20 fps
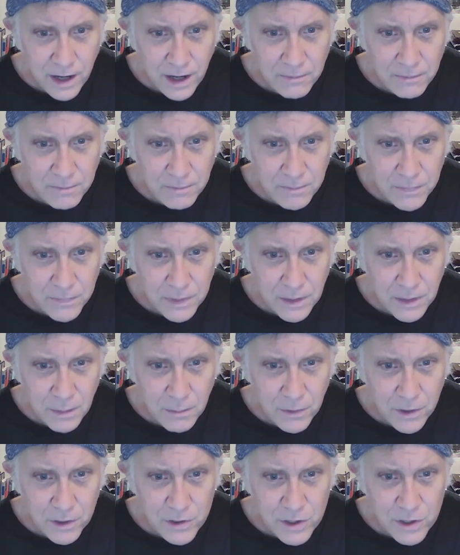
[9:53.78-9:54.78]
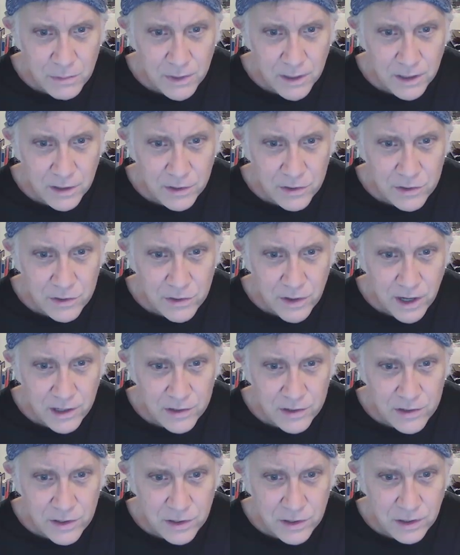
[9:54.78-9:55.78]
And yet the Bush
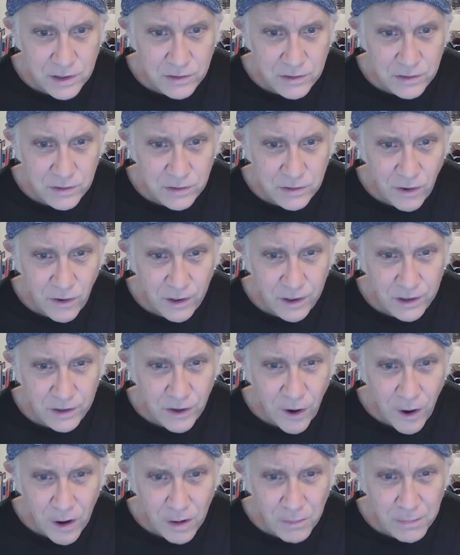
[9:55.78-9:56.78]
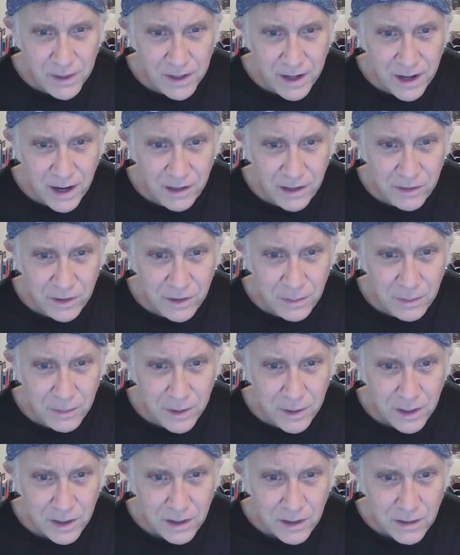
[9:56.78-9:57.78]
administration started carping
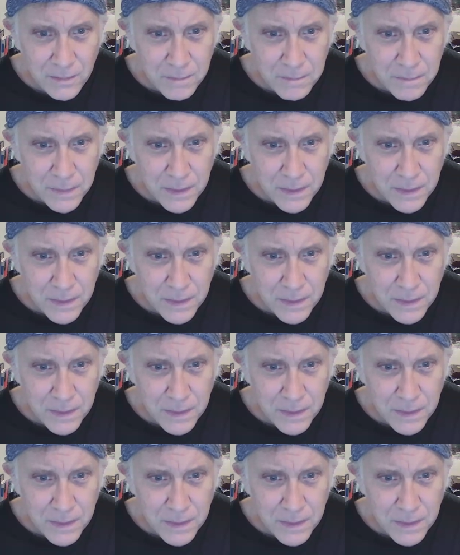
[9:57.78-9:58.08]
at them